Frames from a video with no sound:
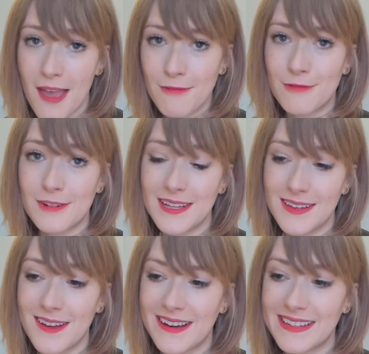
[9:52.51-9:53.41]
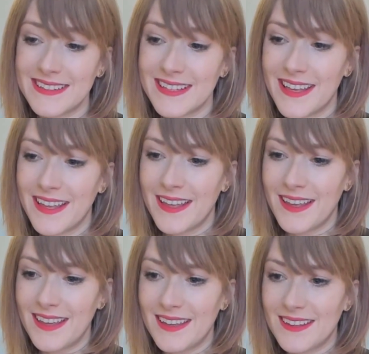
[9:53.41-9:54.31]
every night
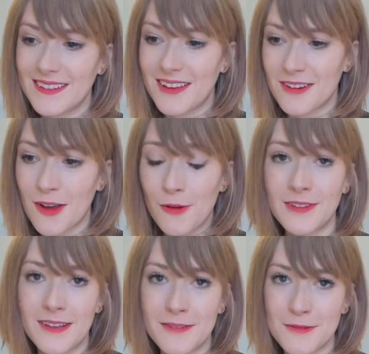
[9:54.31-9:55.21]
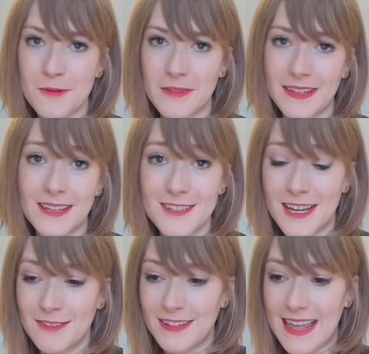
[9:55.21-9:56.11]
in our hotel room that I
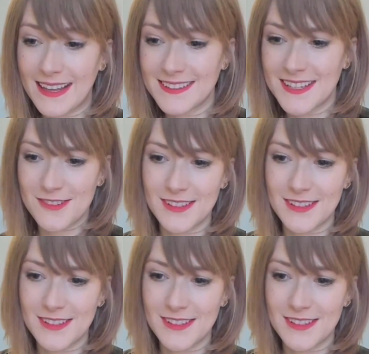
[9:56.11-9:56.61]
shared with Alexandra.